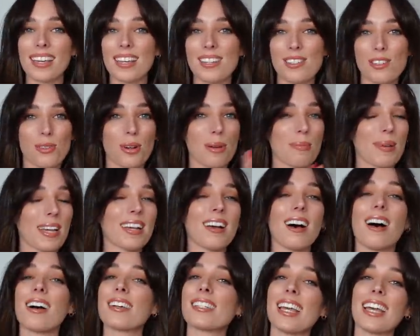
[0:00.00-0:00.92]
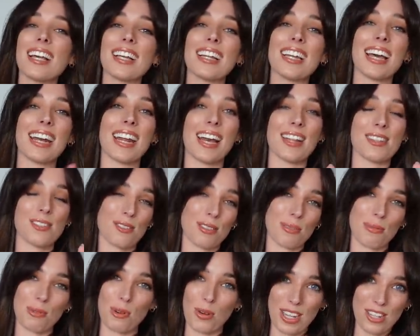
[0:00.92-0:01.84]
enjoy my cocktail, and answer
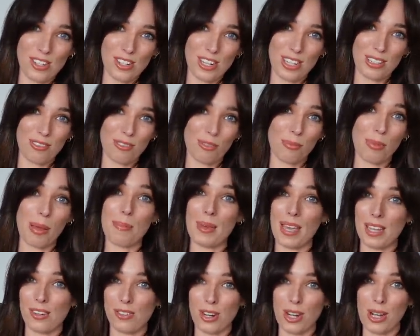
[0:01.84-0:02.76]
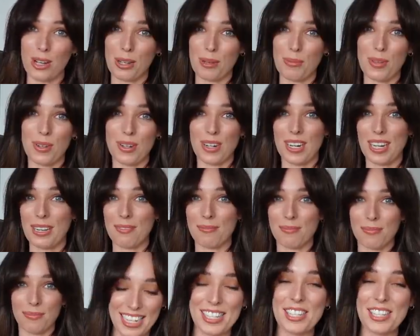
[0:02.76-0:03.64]
some questions from my Patreon community.